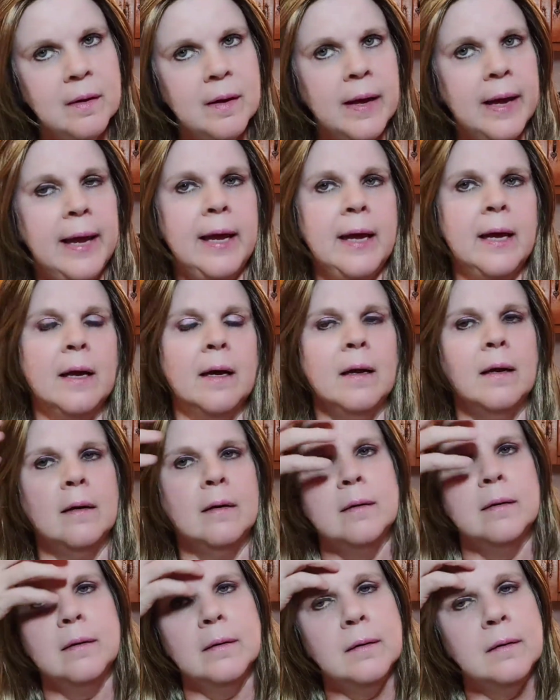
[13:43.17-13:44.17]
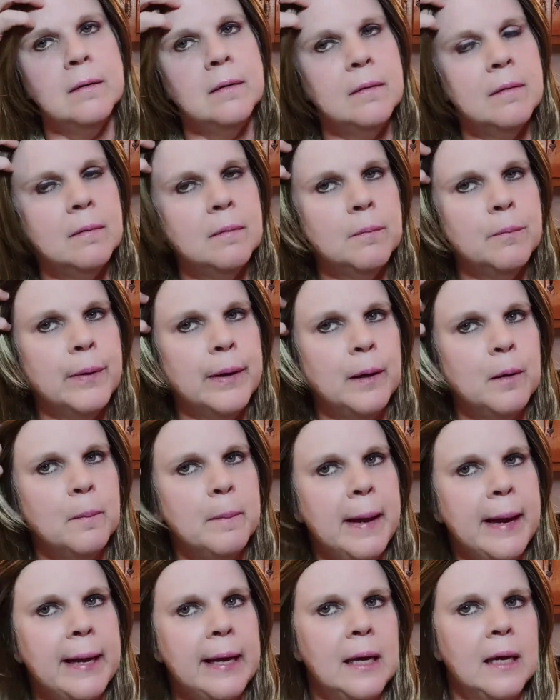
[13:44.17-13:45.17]
and bring them
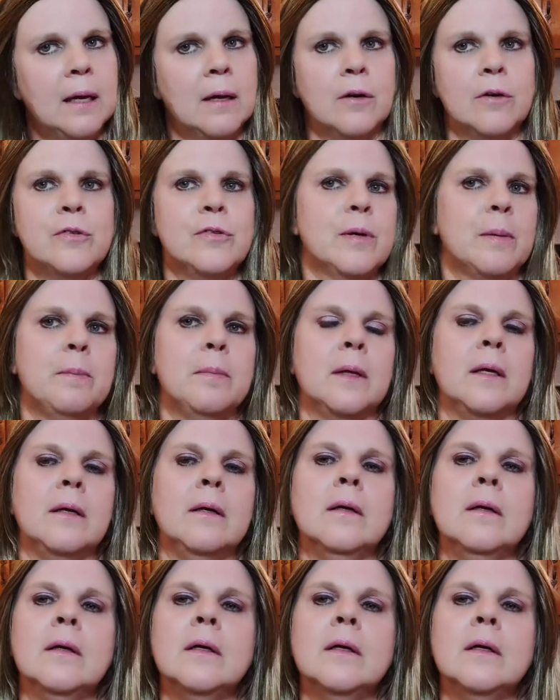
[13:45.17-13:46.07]
back in or something.